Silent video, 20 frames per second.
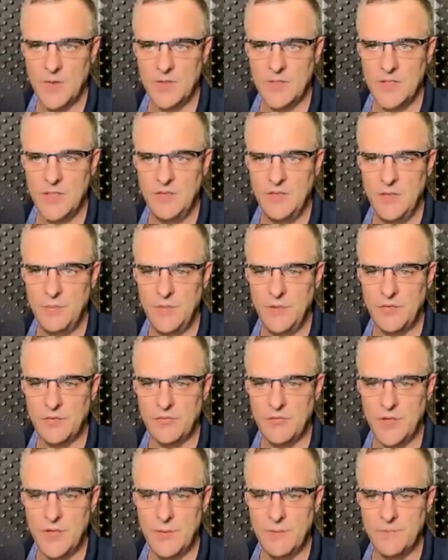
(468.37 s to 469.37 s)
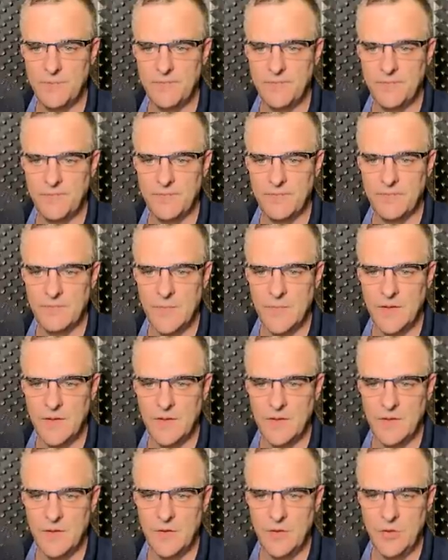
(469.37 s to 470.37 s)
TCP stream,
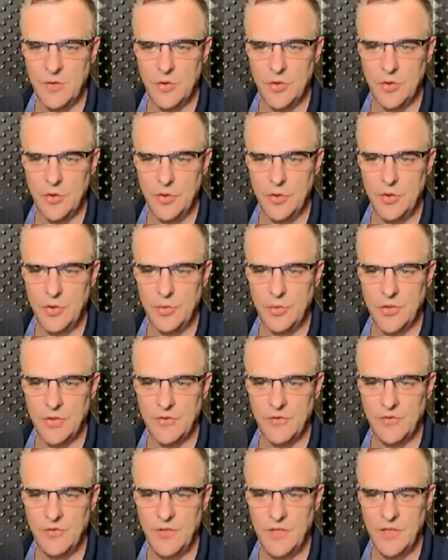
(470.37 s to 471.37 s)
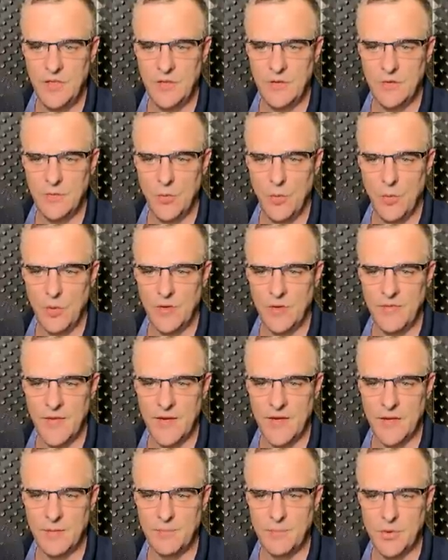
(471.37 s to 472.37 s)
you can see all of that
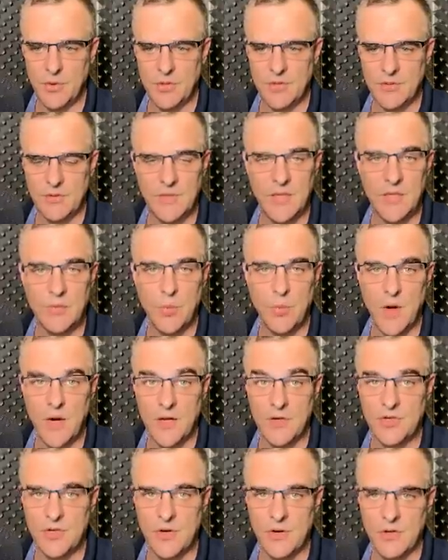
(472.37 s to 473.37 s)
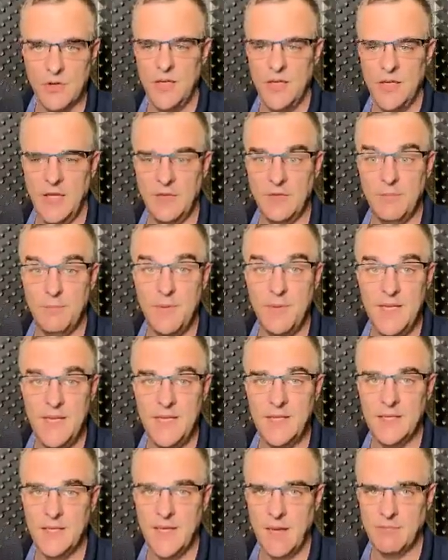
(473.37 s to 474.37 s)
output in Wireshark. It's
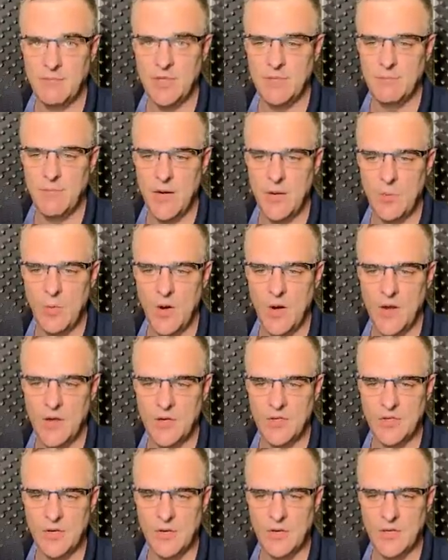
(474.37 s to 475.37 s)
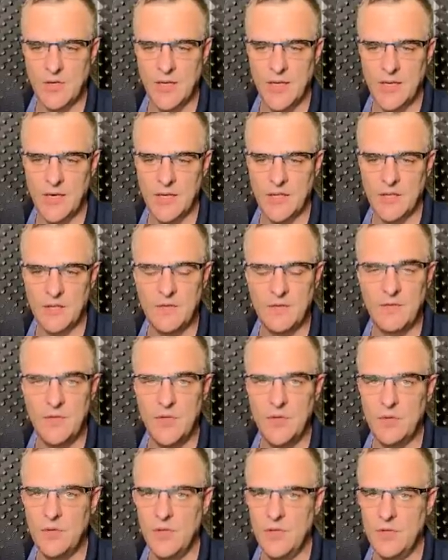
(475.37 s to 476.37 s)
being captured by Wireshark, and I can
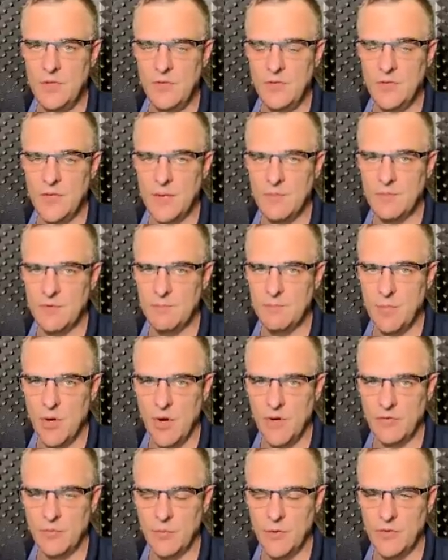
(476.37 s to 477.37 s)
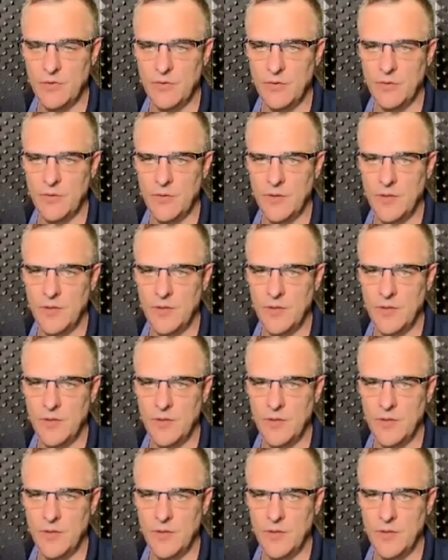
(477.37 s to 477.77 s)
view the usernames and passwords.